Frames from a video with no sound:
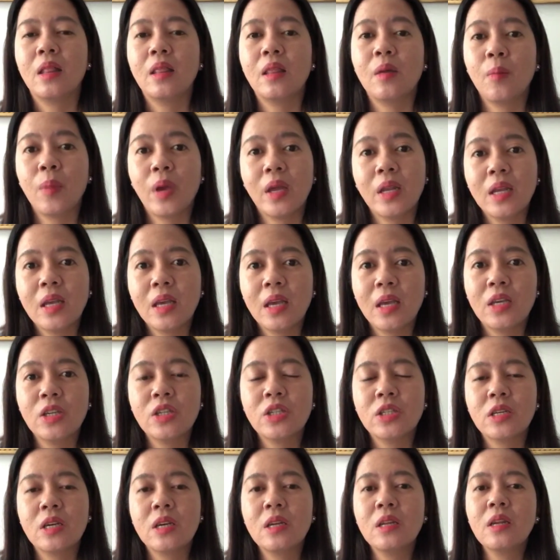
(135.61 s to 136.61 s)
the
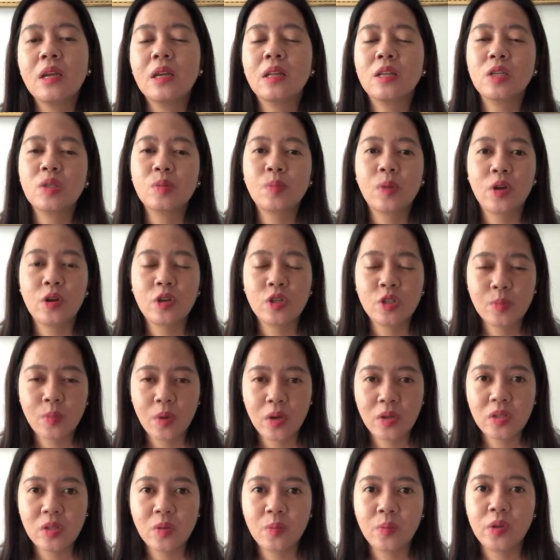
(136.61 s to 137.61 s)
medication, it is my
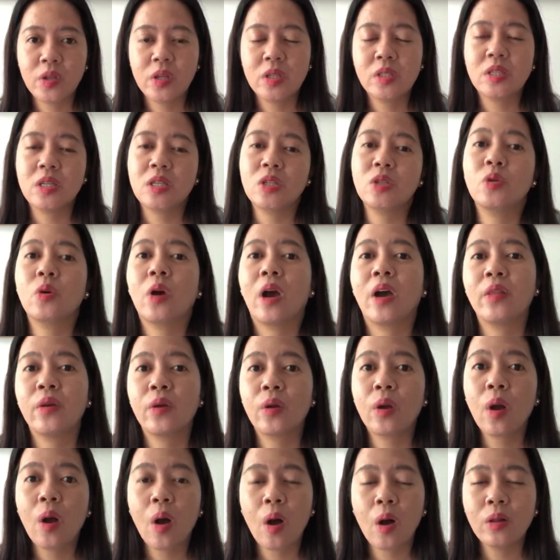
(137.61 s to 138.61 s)
responsibility to
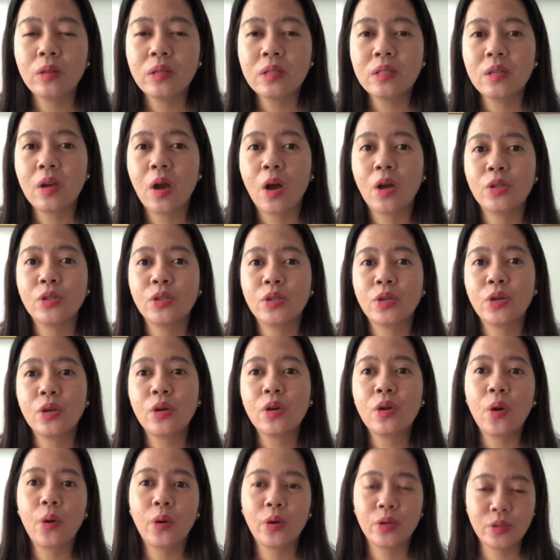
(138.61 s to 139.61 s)
either call the
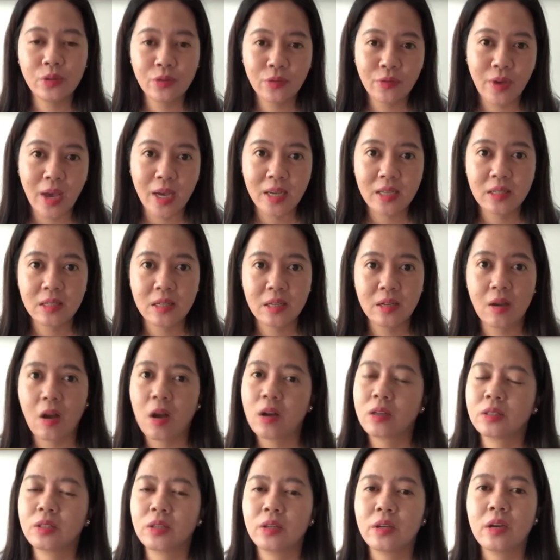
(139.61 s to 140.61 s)
doctor or to fax the
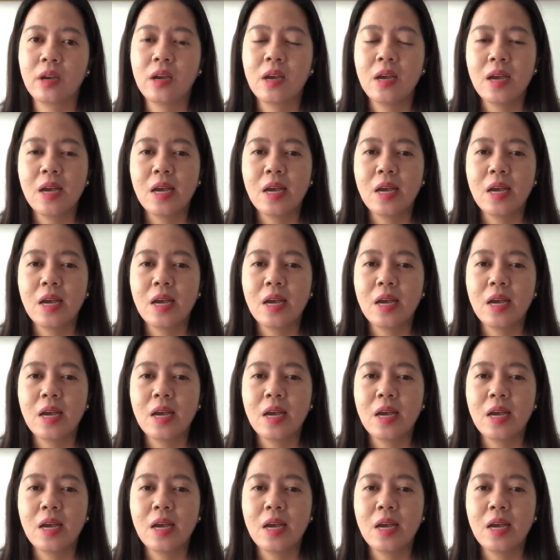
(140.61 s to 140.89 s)
doctor.